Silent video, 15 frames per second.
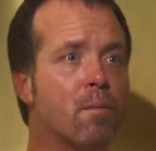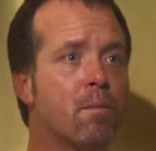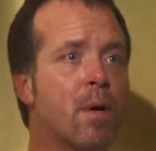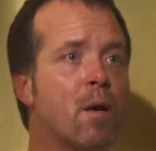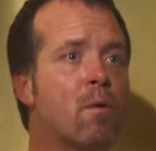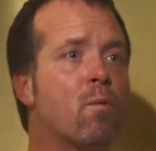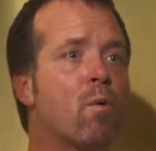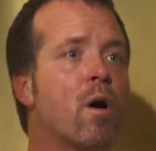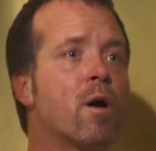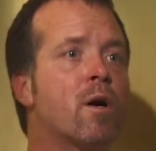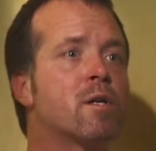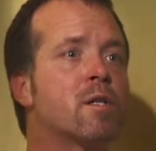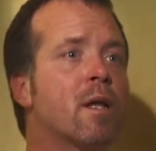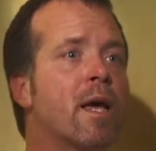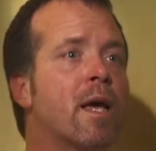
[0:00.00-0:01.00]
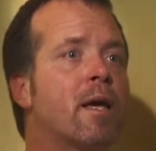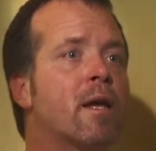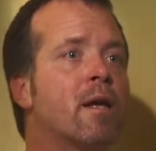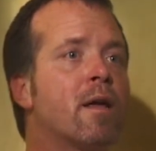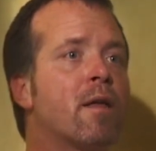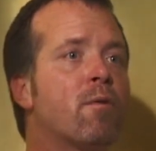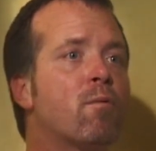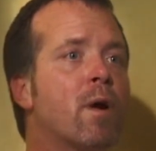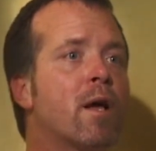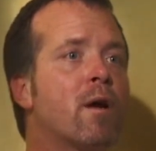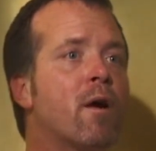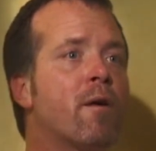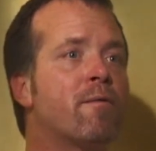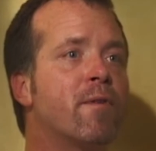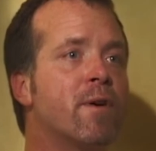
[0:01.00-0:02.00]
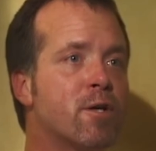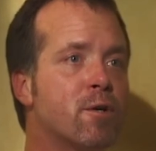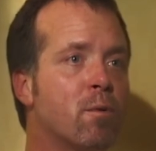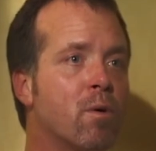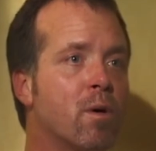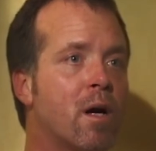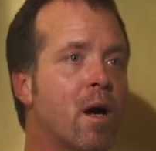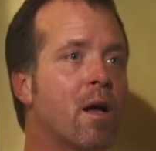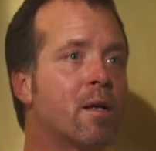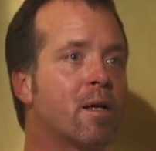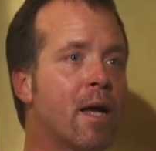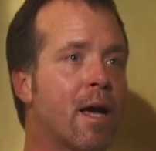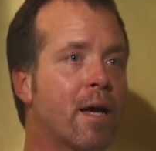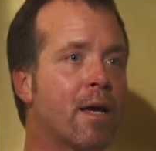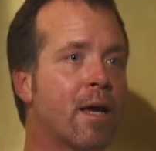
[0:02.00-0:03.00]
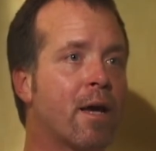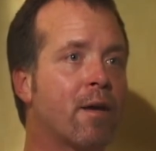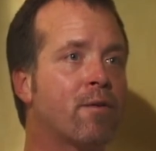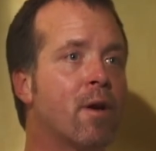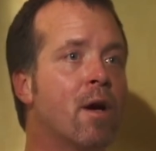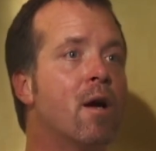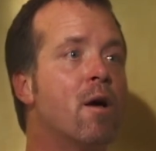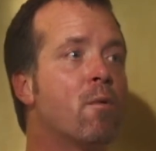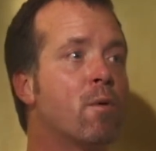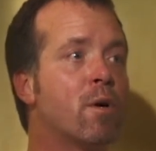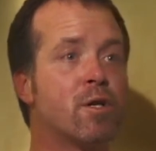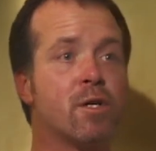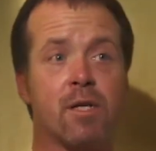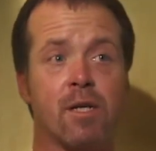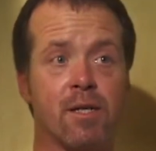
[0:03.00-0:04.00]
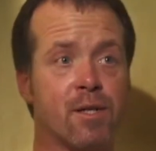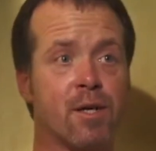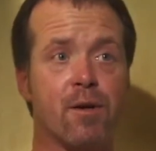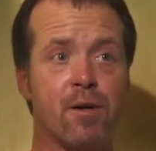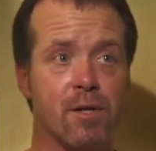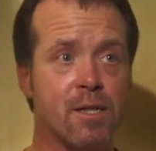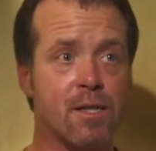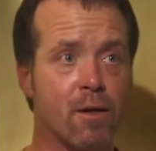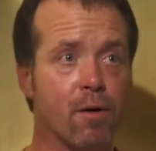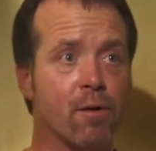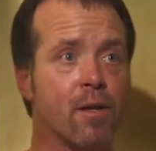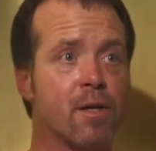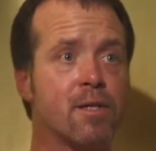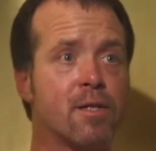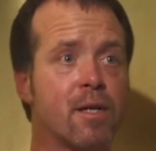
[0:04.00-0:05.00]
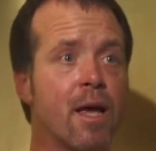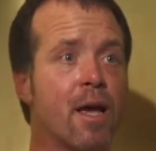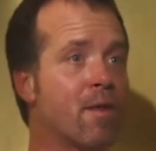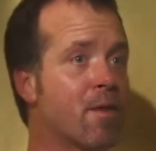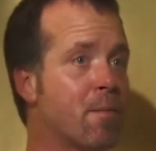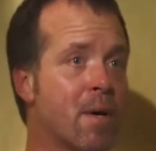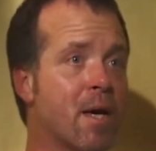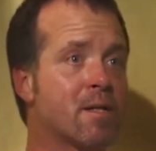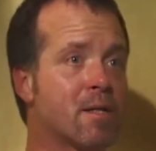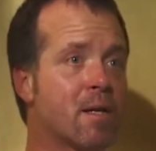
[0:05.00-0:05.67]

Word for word: Bentwaters Lakenheath radar visual contact case, which is considered still to this day the best